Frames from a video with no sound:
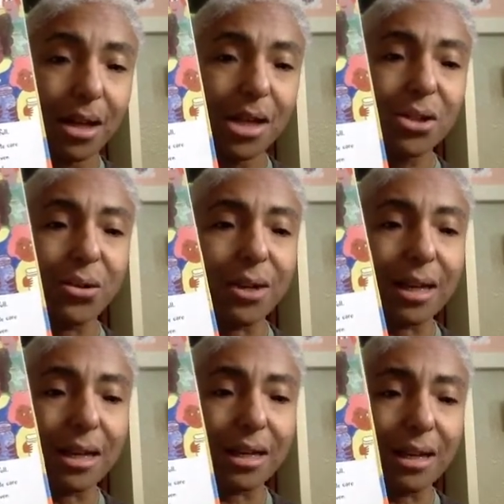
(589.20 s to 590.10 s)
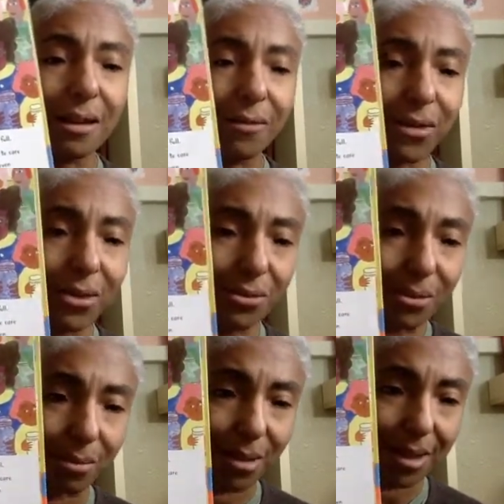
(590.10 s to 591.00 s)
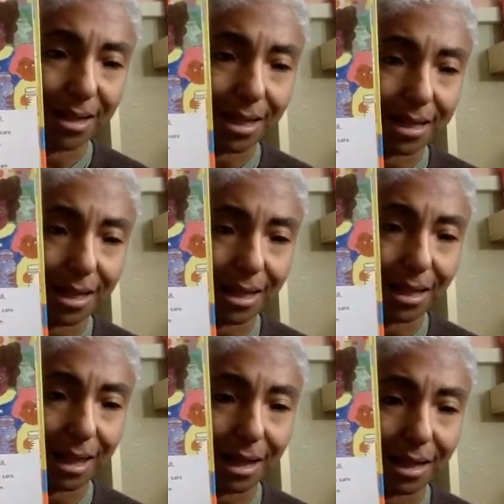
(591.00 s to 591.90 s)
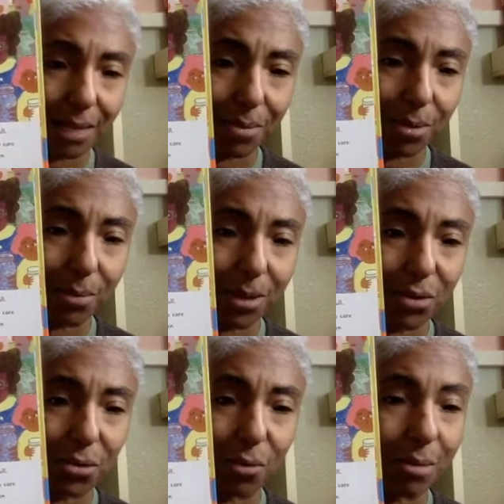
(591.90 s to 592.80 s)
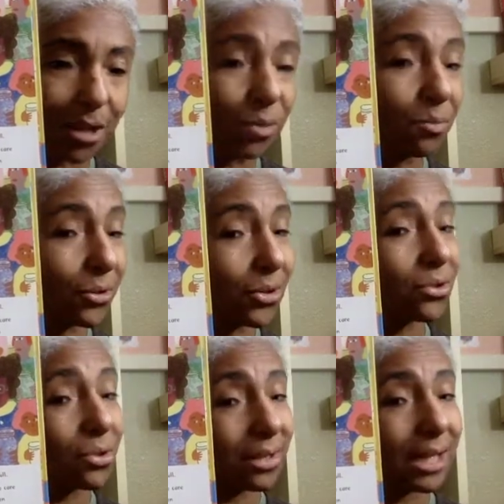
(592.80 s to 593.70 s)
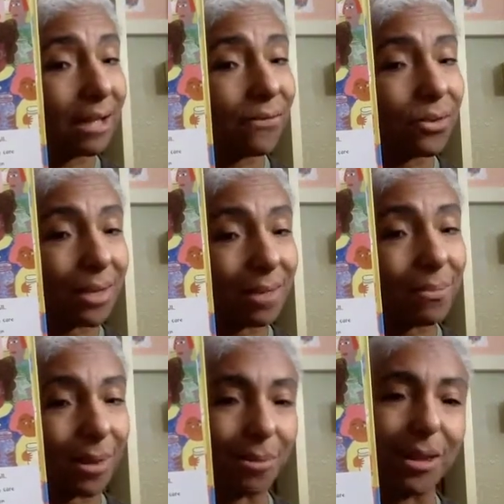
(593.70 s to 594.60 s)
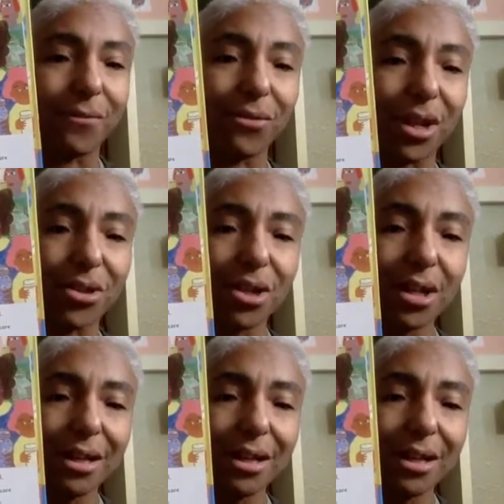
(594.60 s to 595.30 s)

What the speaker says: Toya even knew some things I didn't like, that bread pets grow much more slowly if you keep them in the fridge.